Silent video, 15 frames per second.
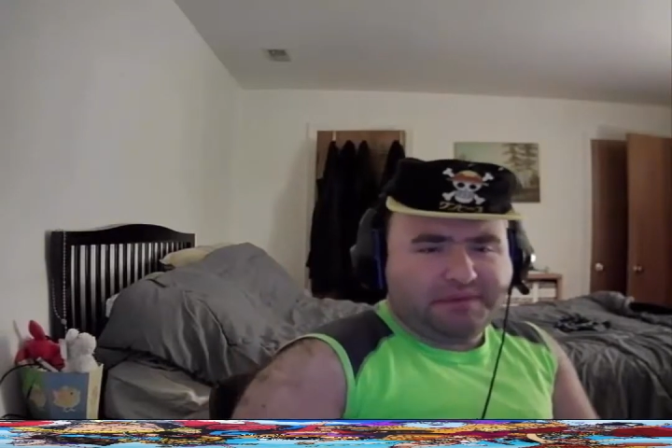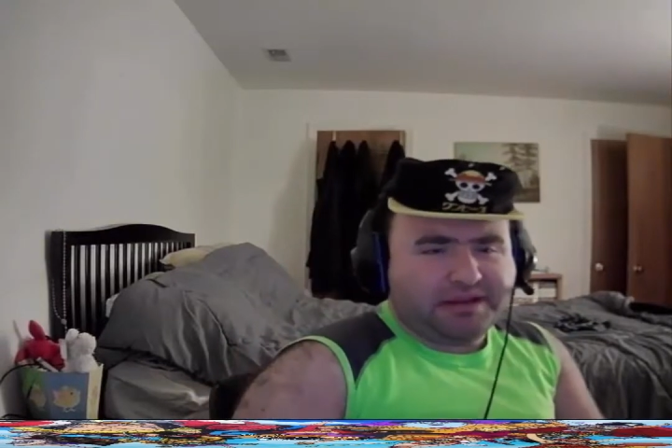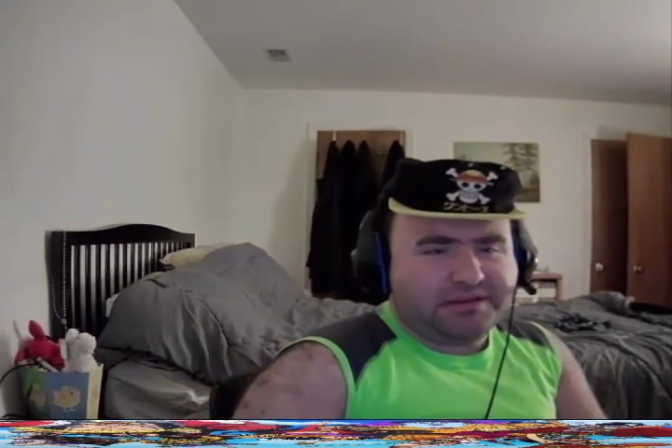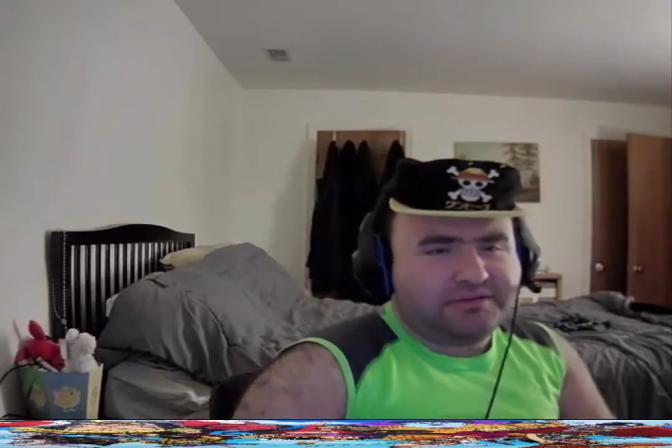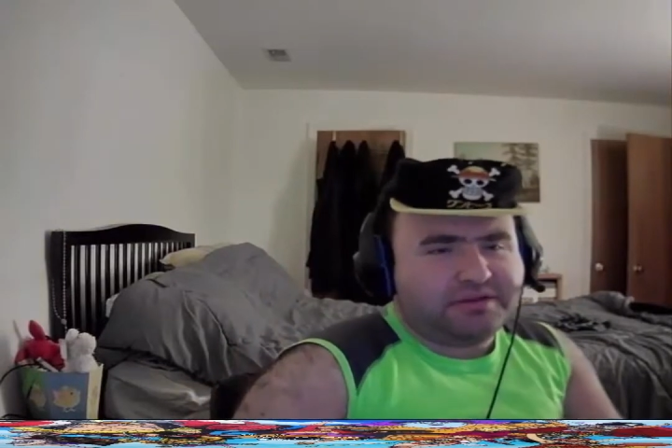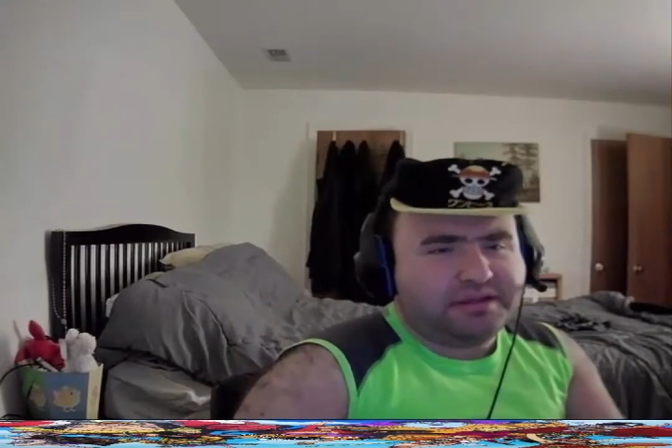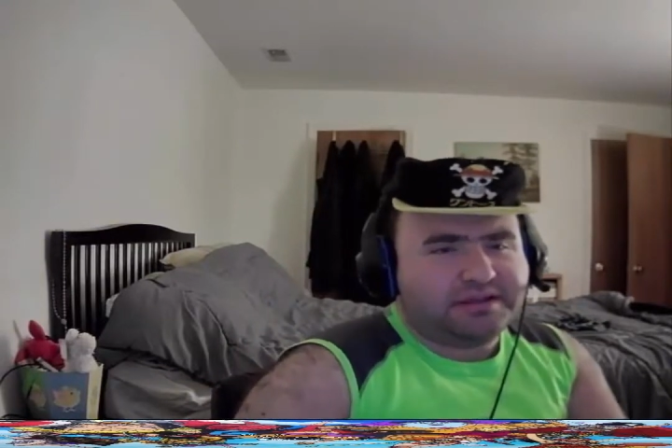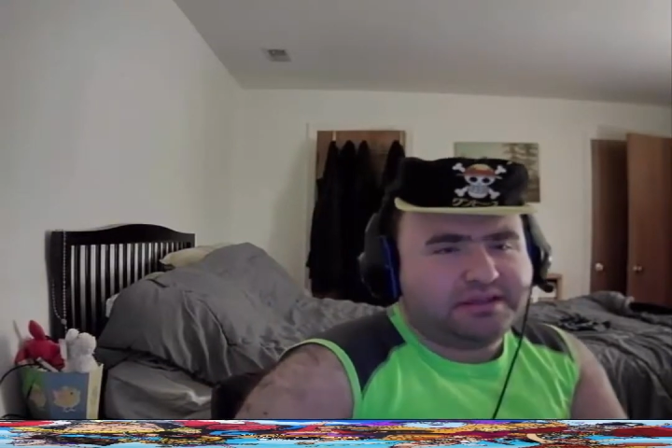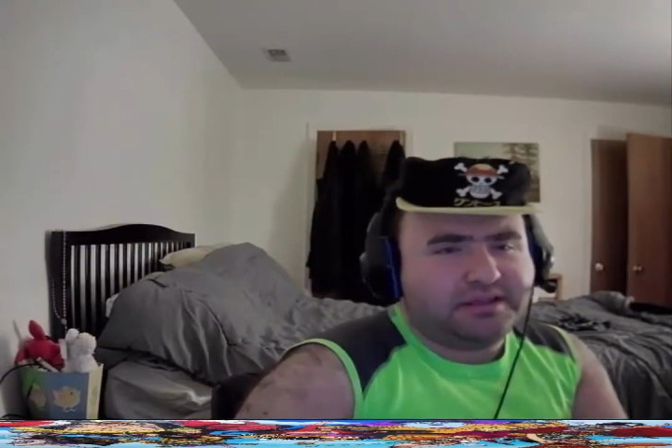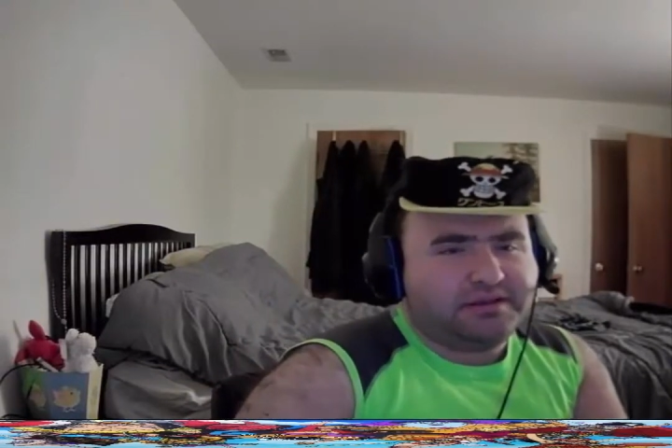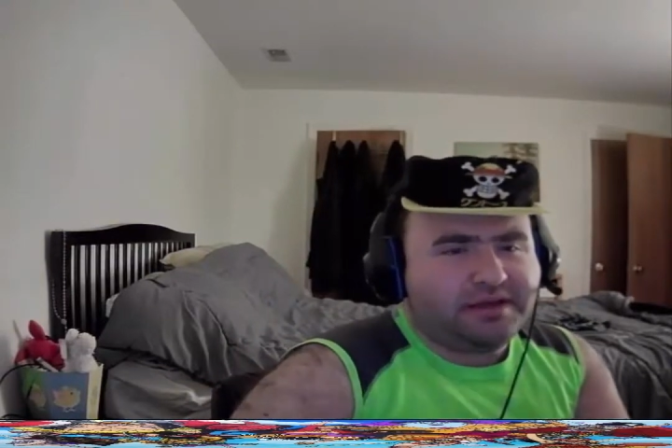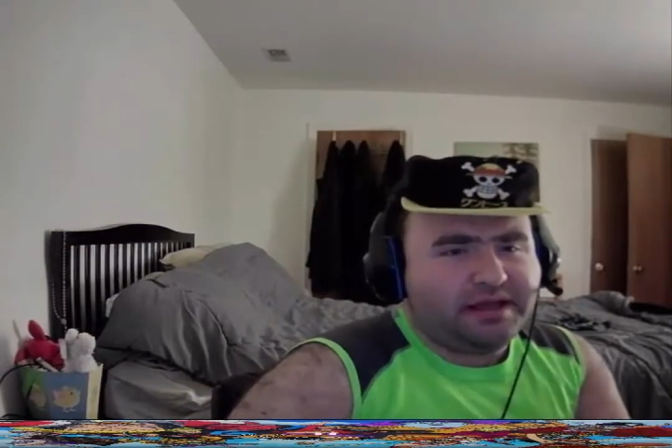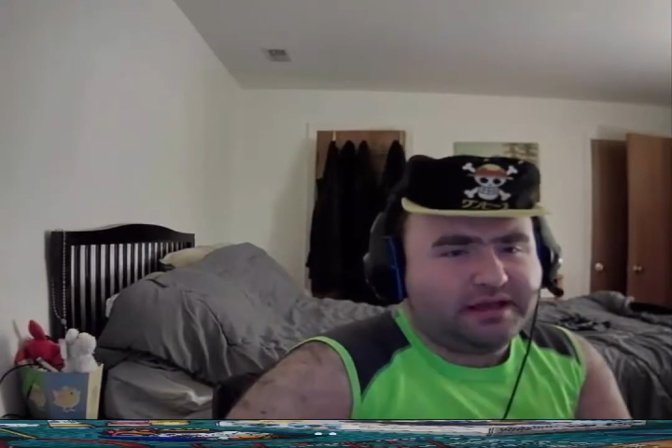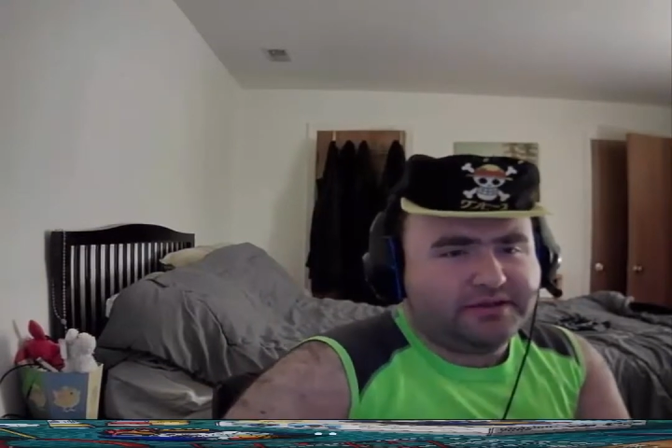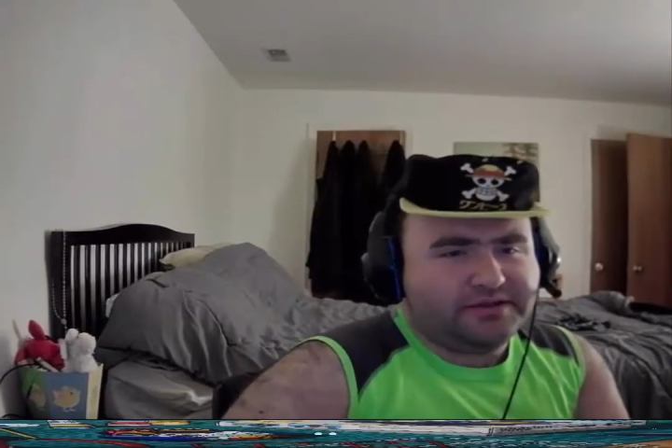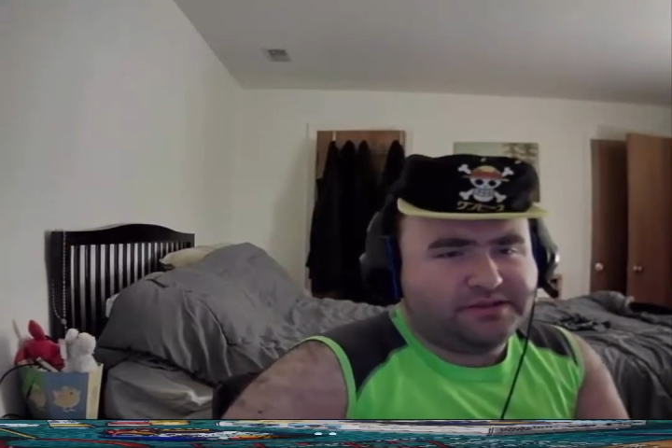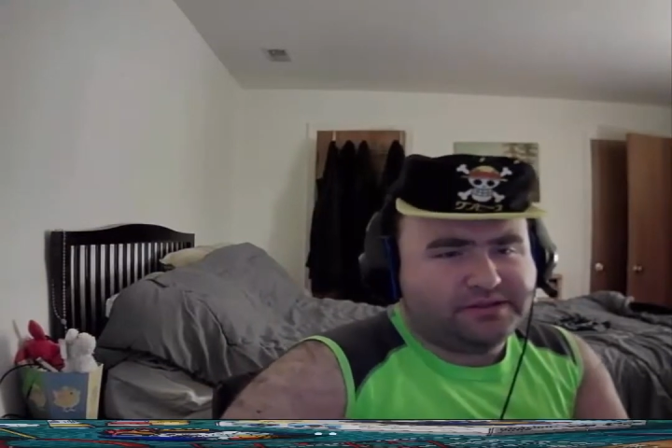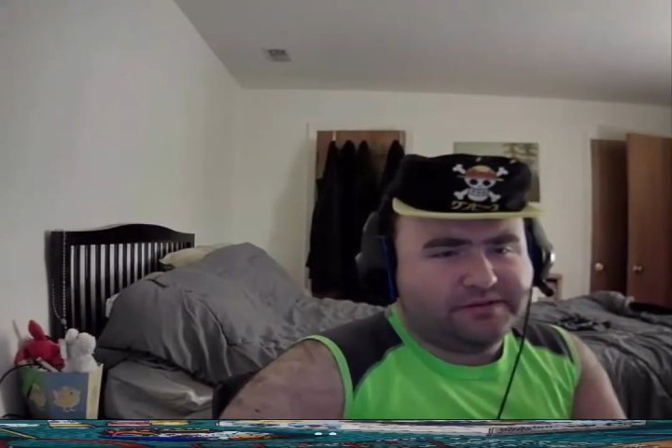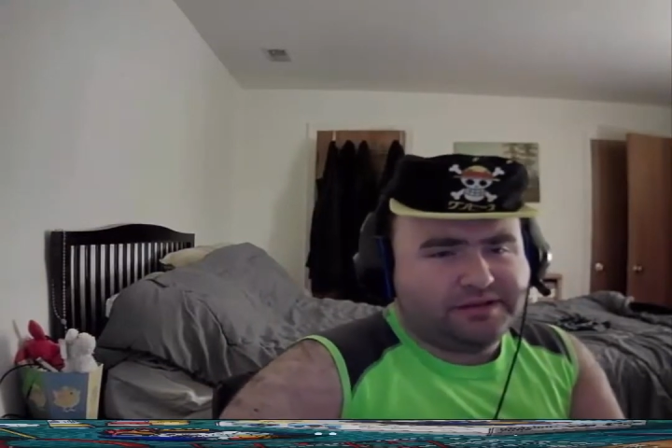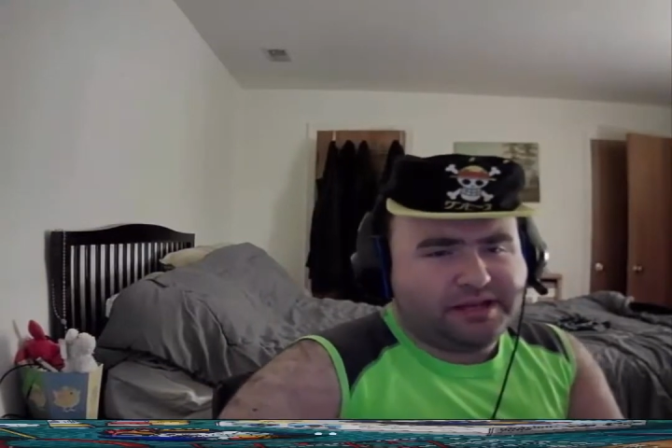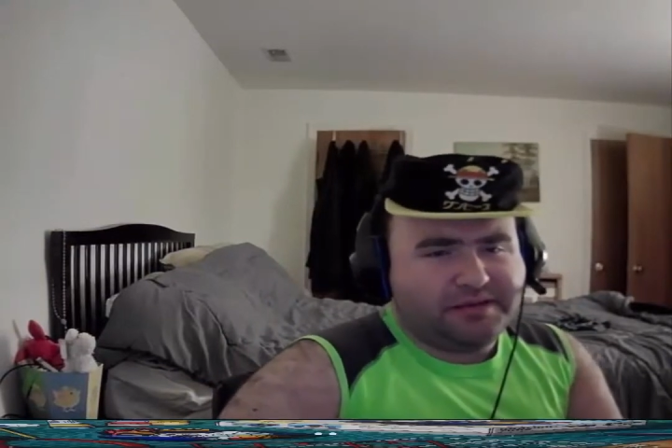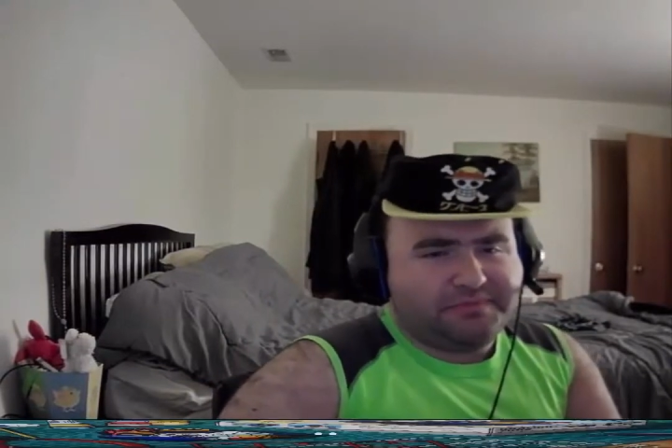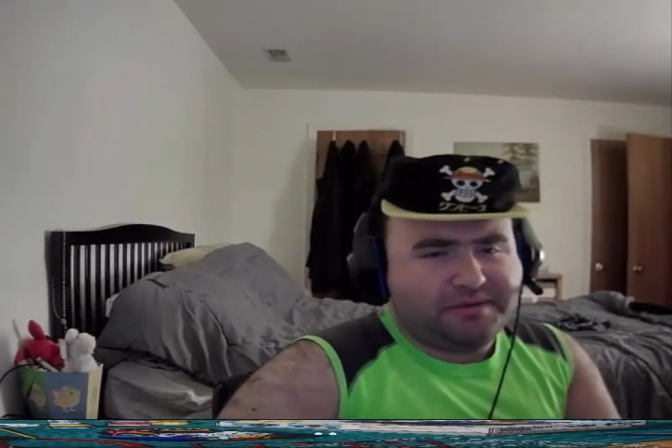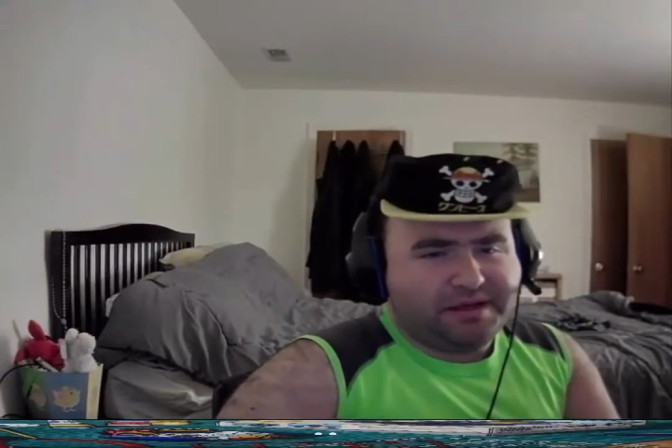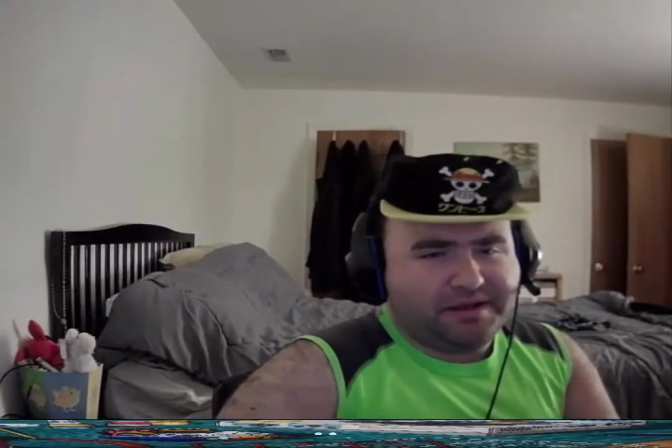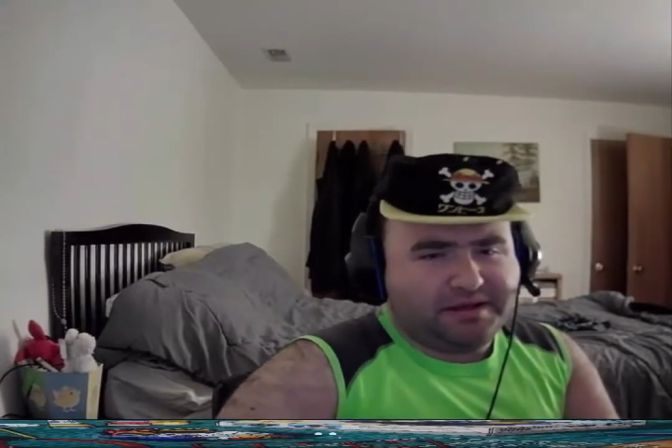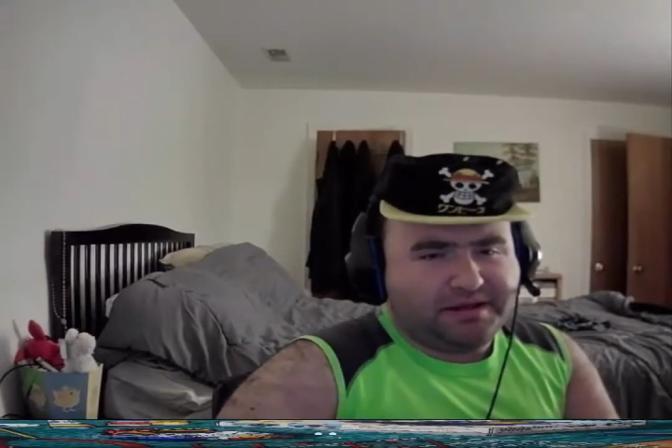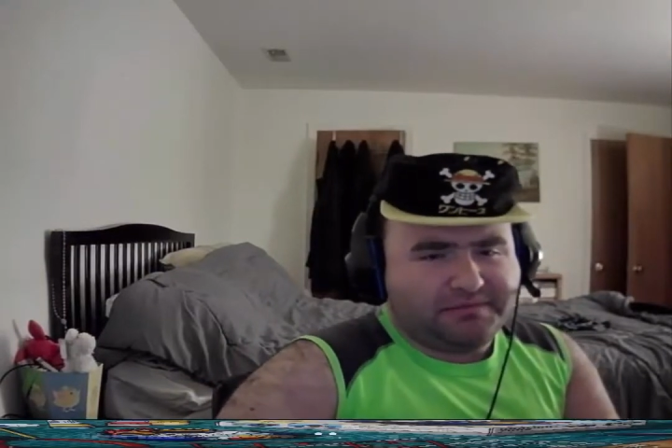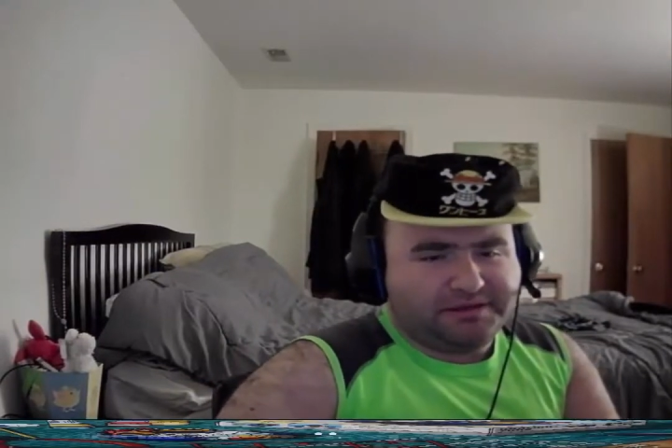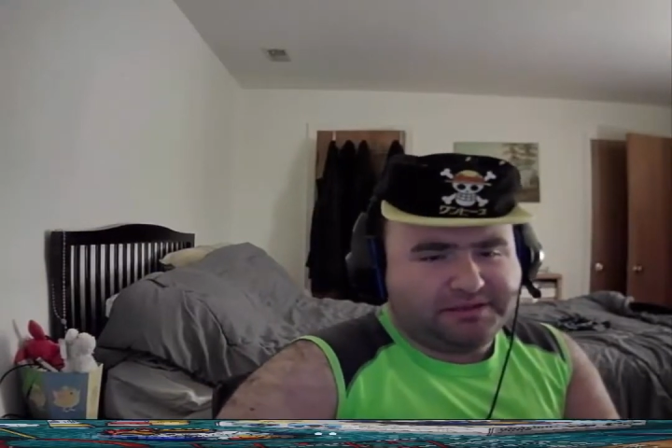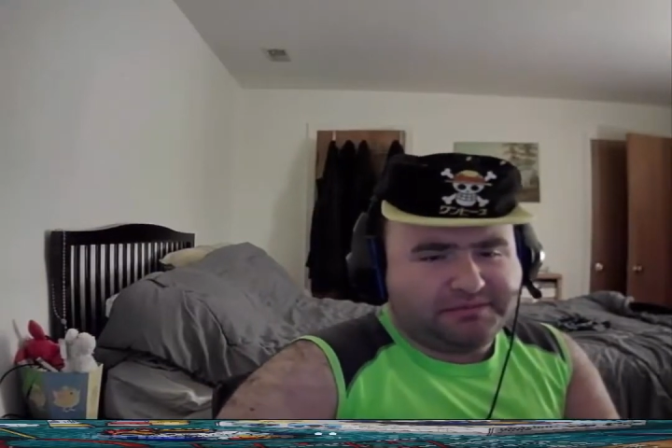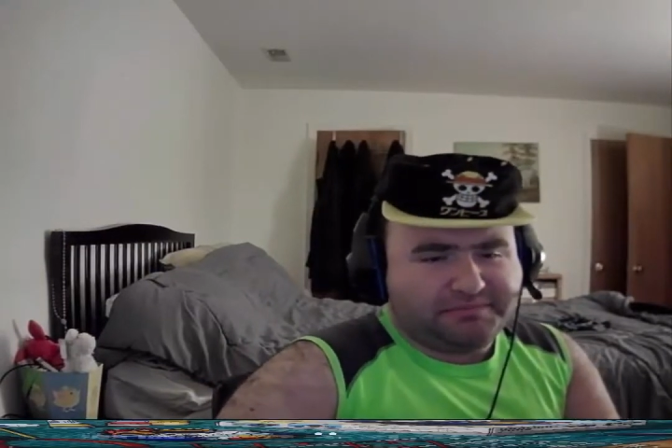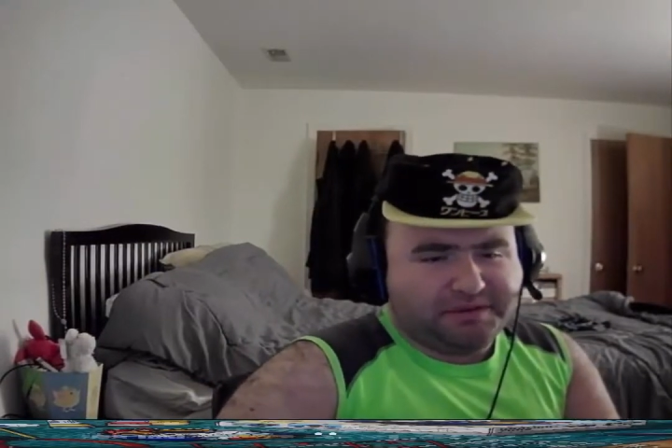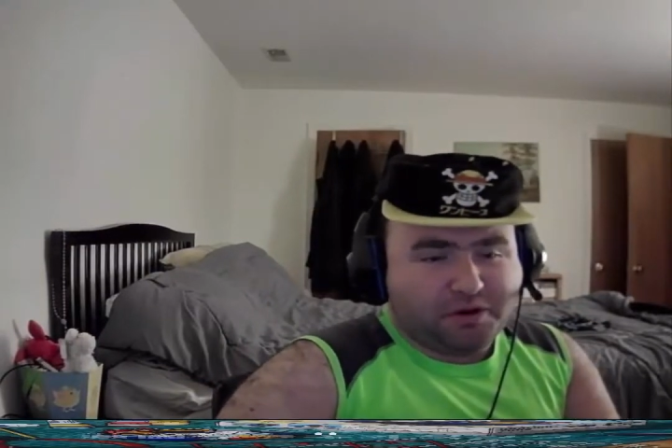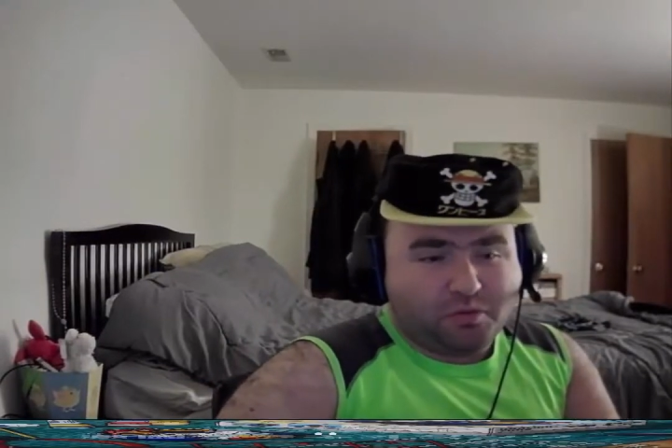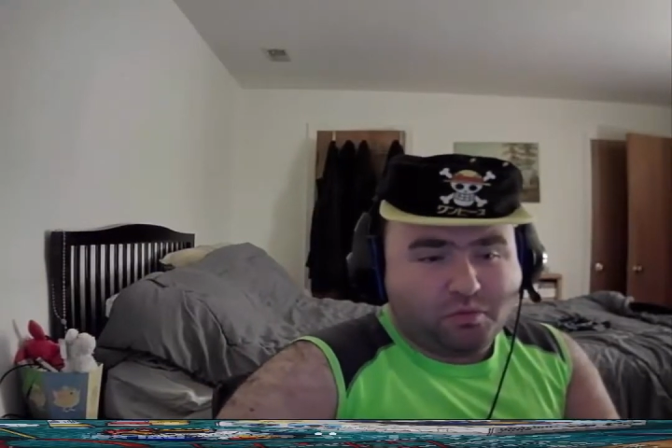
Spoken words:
But I do like the little extra stuff to keep adding that makes it better.